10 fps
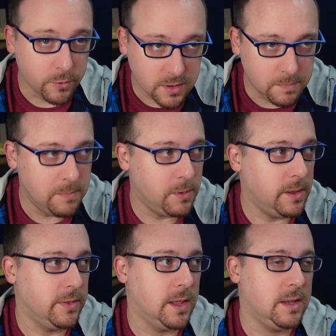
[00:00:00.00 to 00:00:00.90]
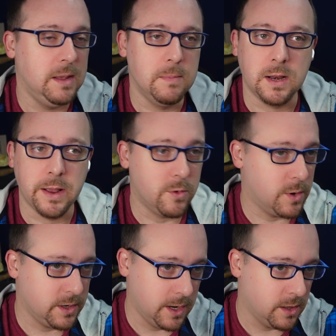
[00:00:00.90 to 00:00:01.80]
Most of the people in that team had
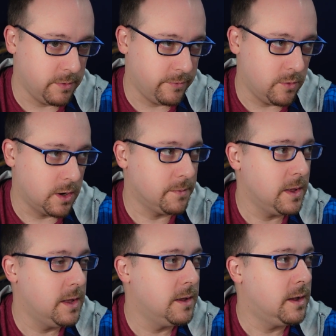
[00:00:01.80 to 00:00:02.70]
never worked together before.